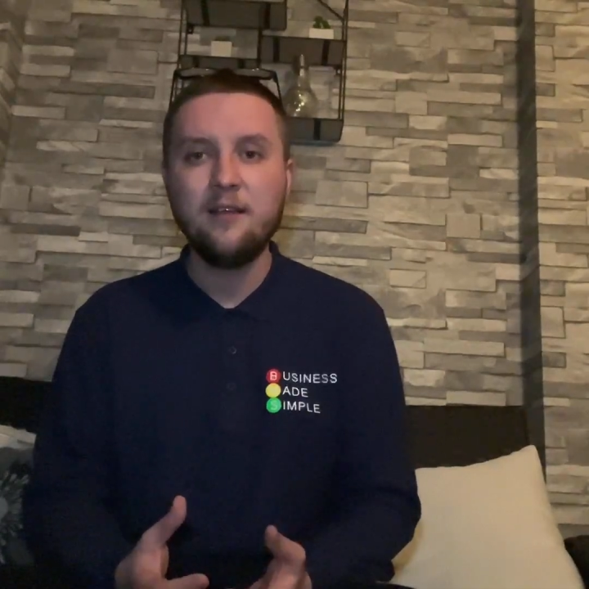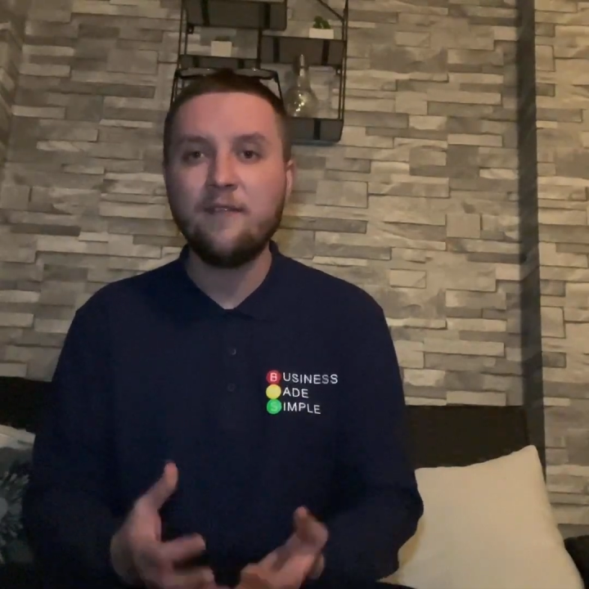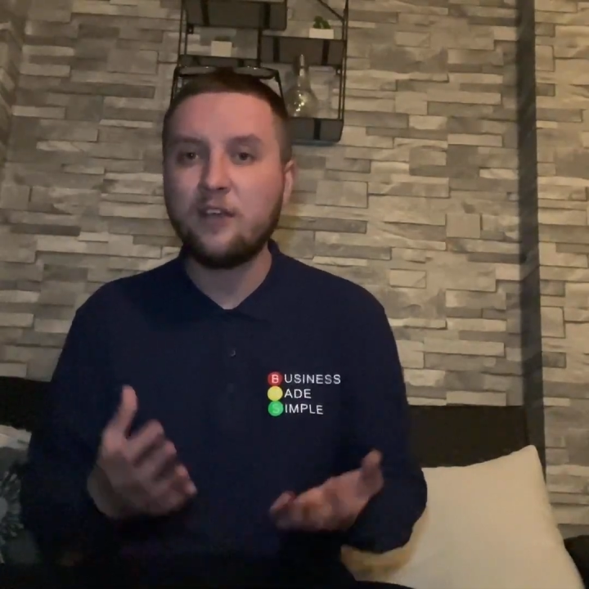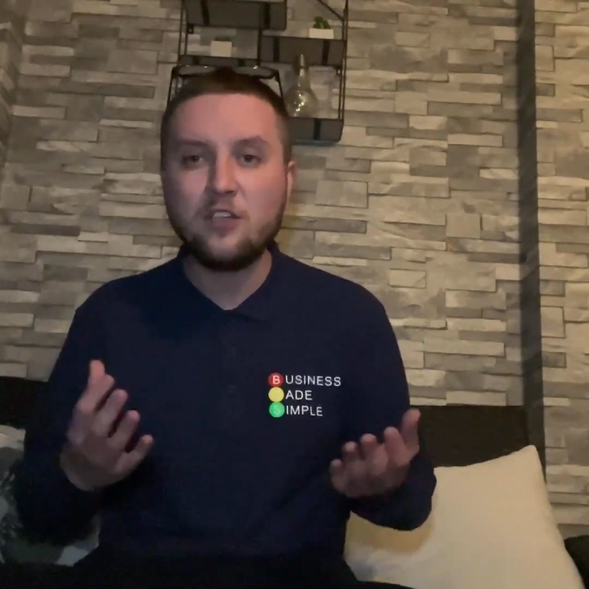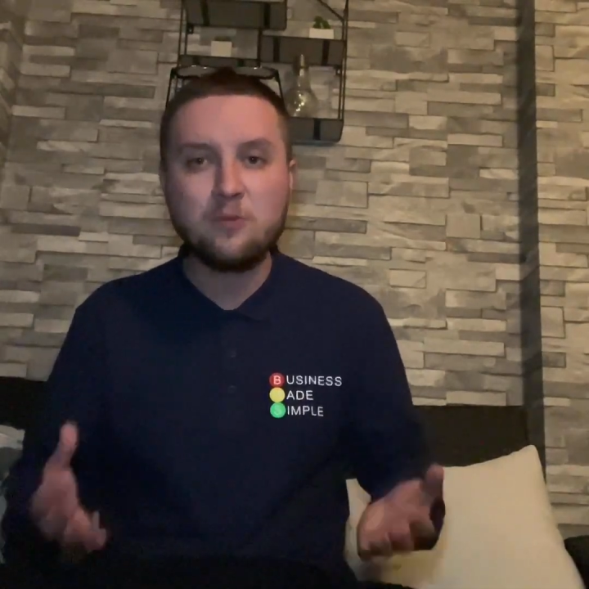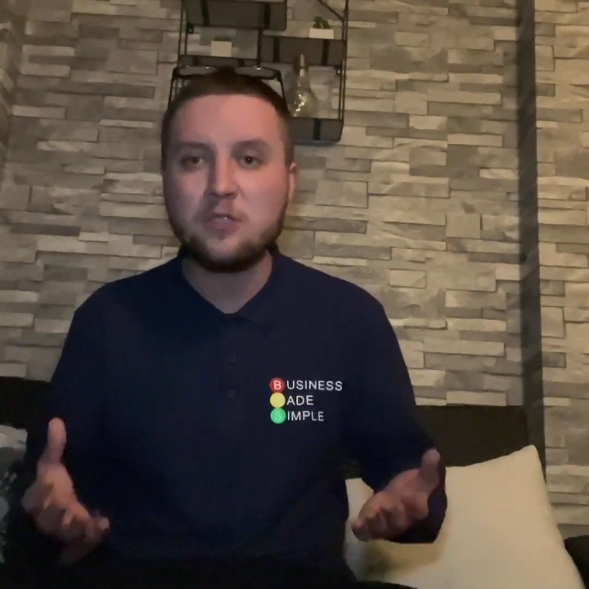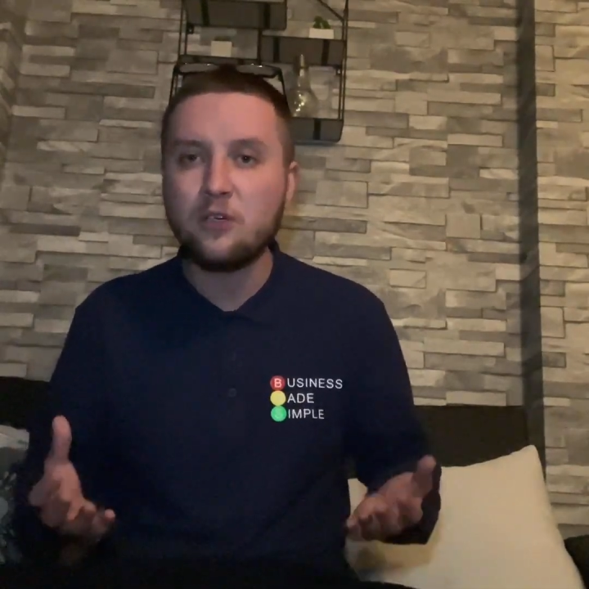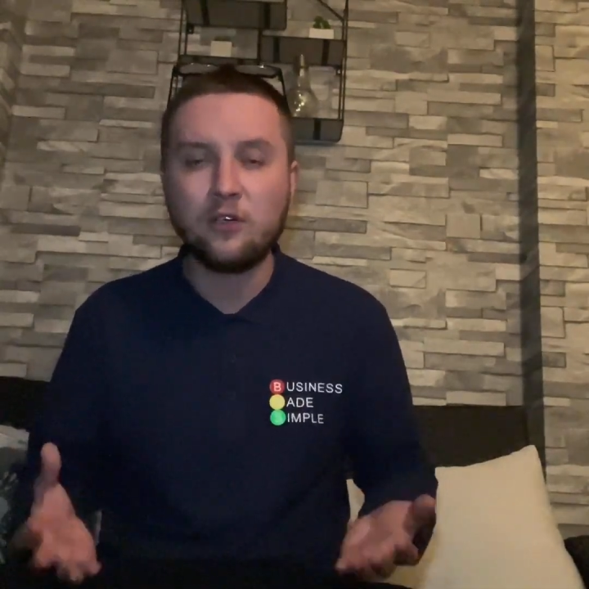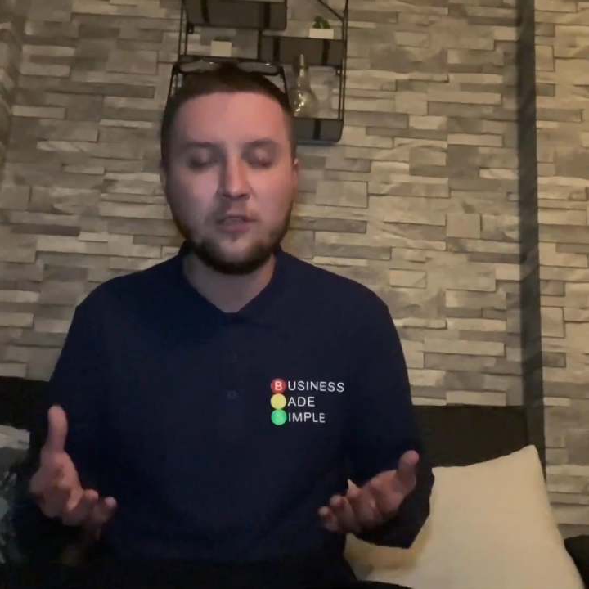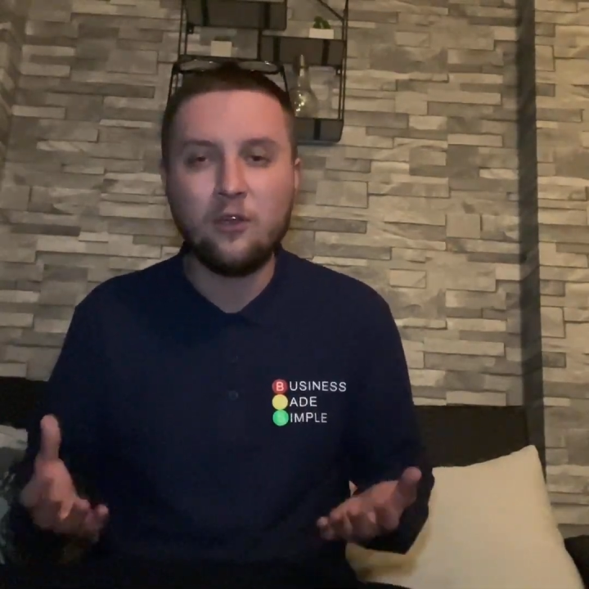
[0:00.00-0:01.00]
the customer's
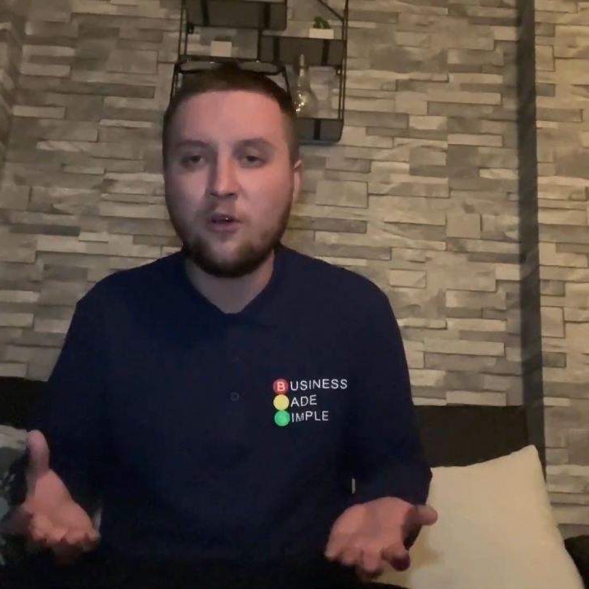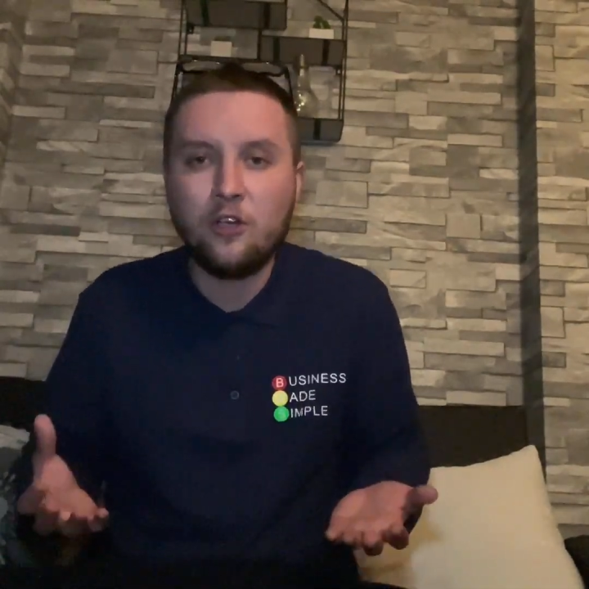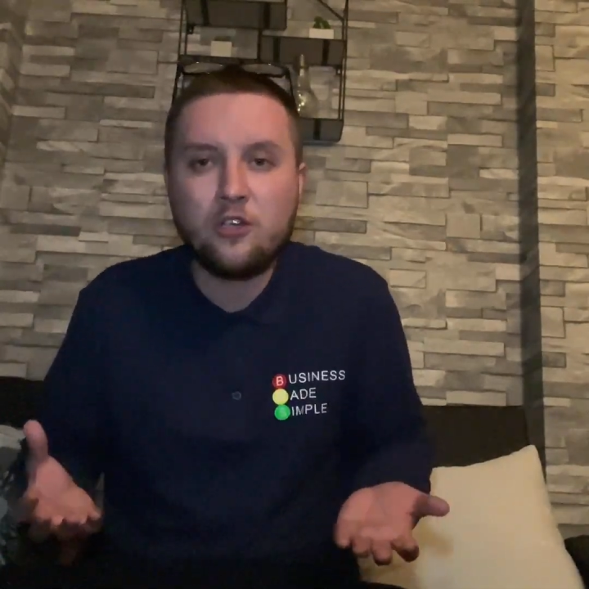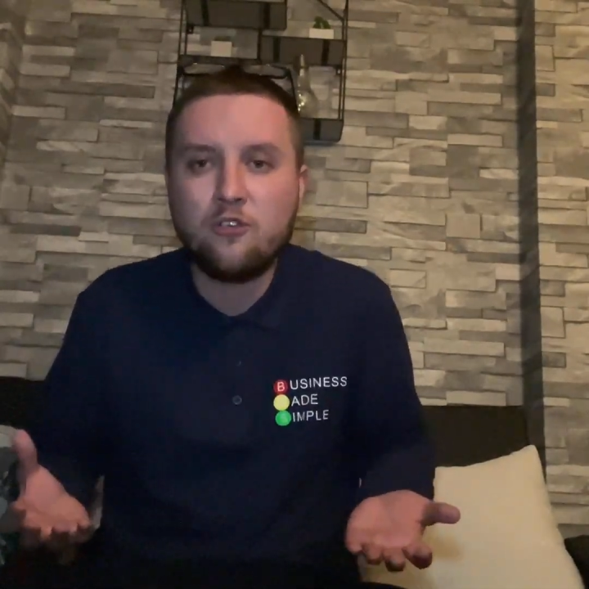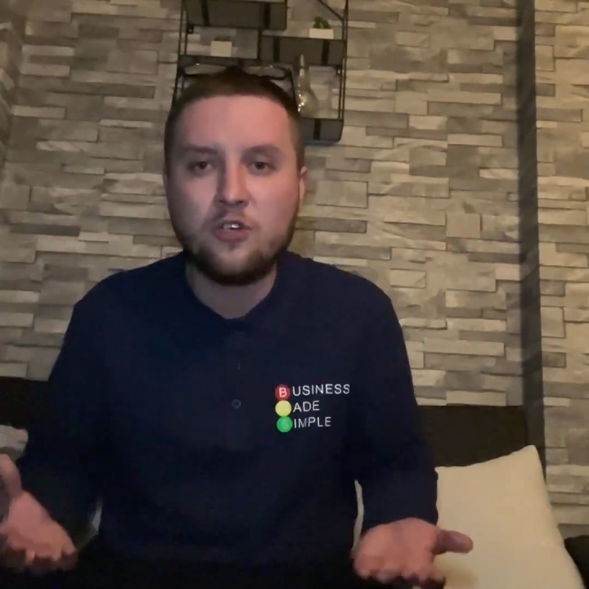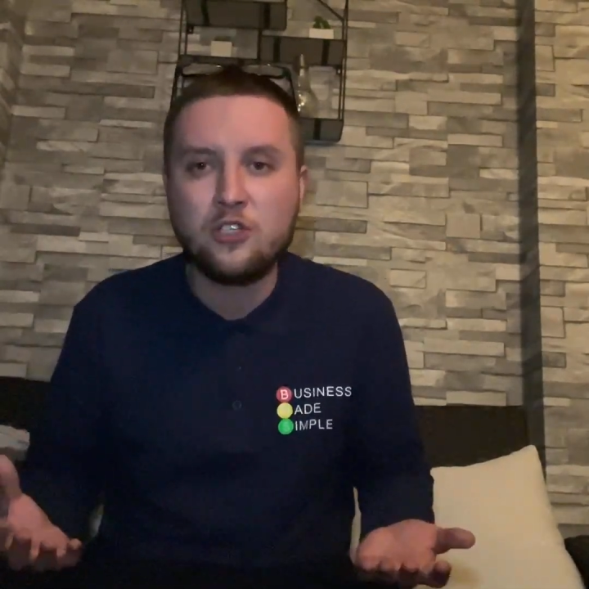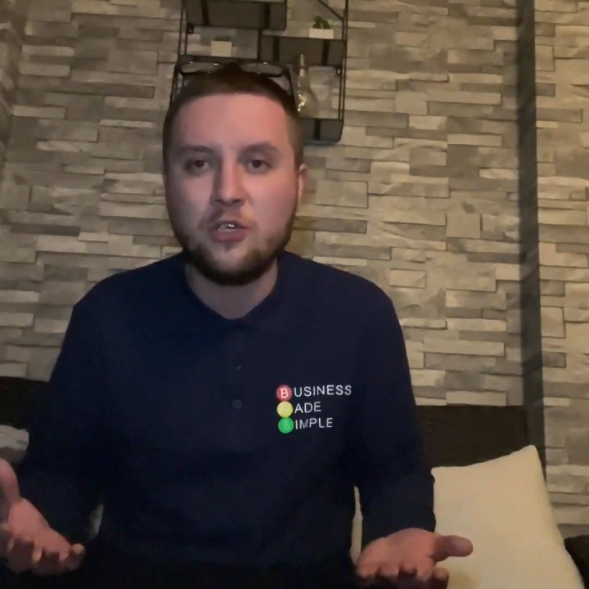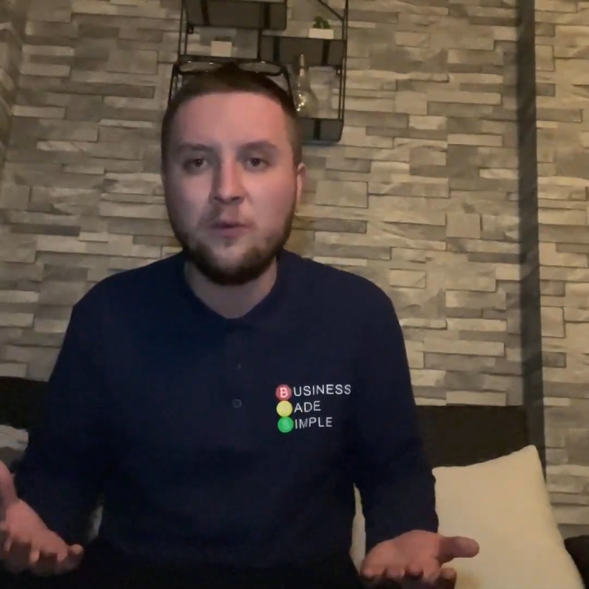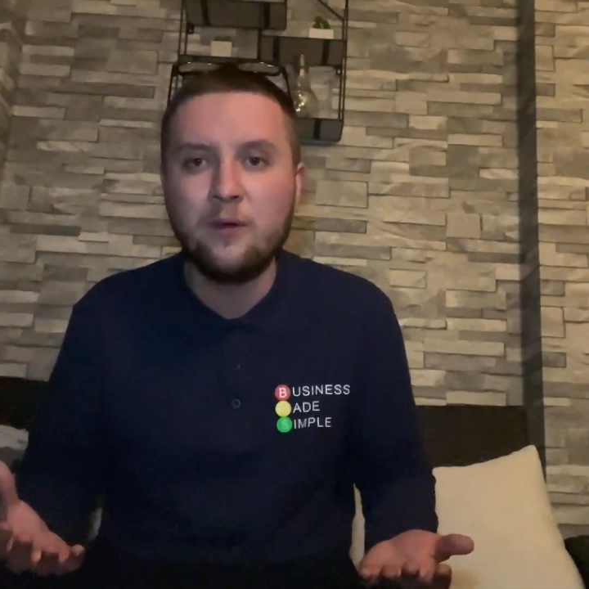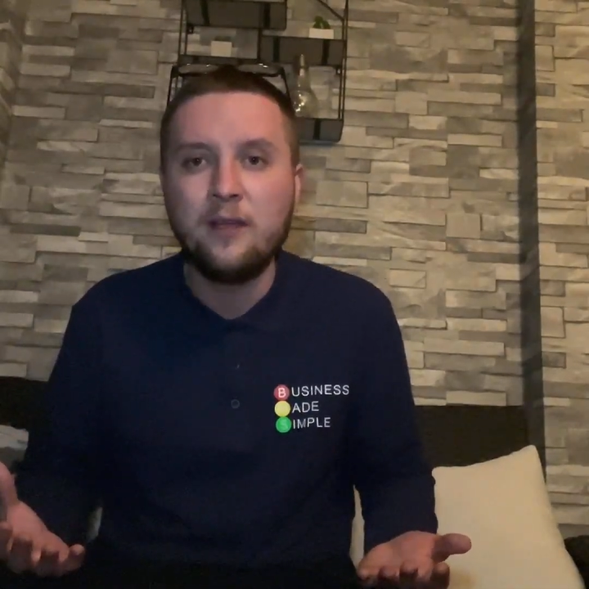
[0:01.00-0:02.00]
not going to trust
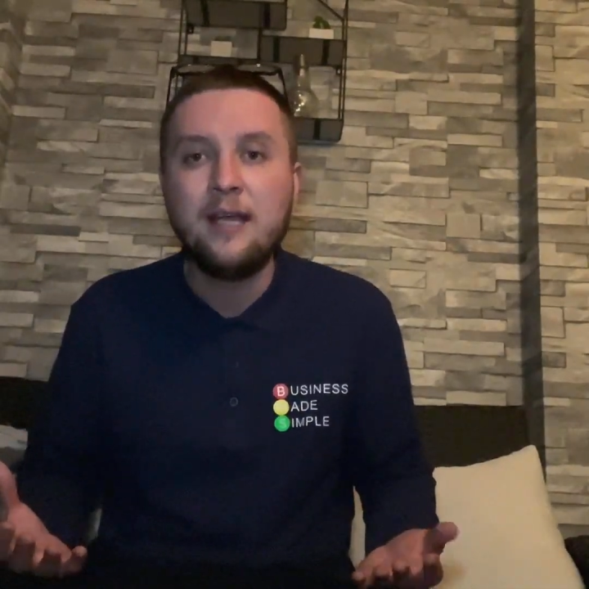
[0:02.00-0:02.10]
you.